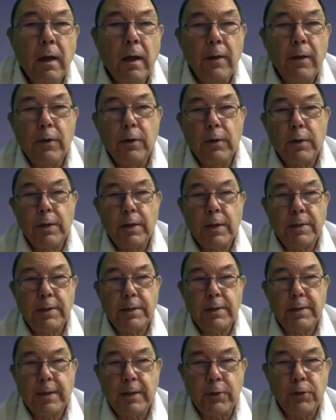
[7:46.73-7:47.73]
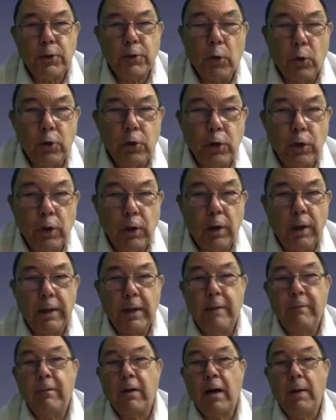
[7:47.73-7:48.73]
And there are, as I say, social
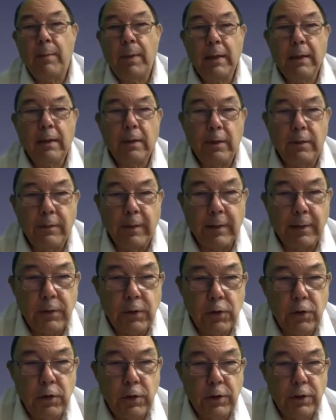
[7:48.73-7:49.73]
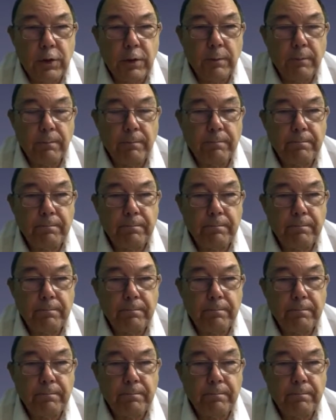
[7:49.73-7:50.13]
and environmental advantages.